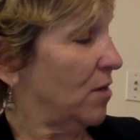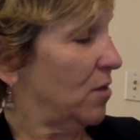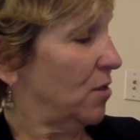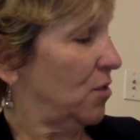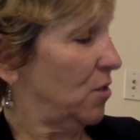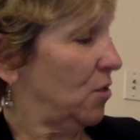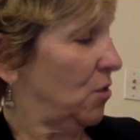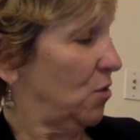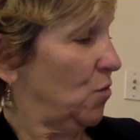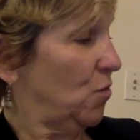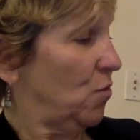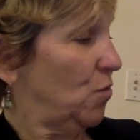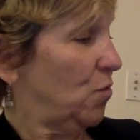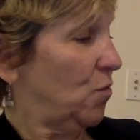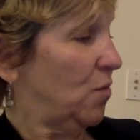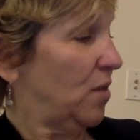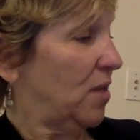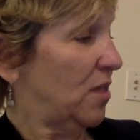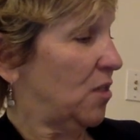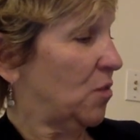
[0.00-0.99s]

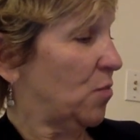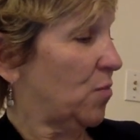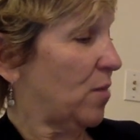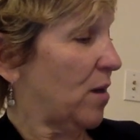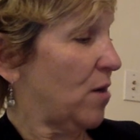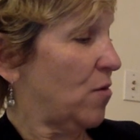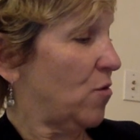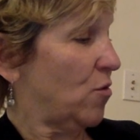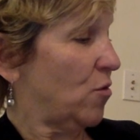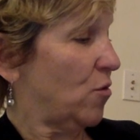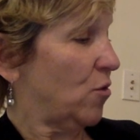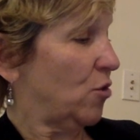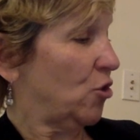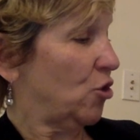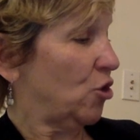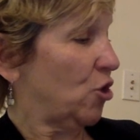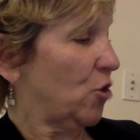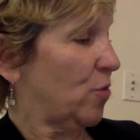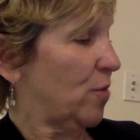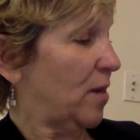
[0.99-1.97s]
Soon they sprout or
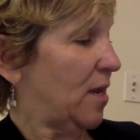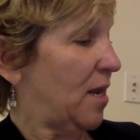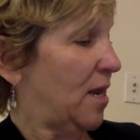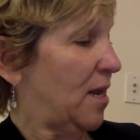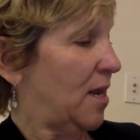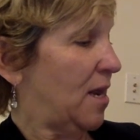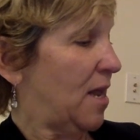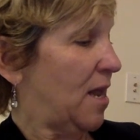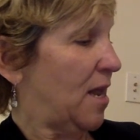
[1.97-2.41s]
germinate.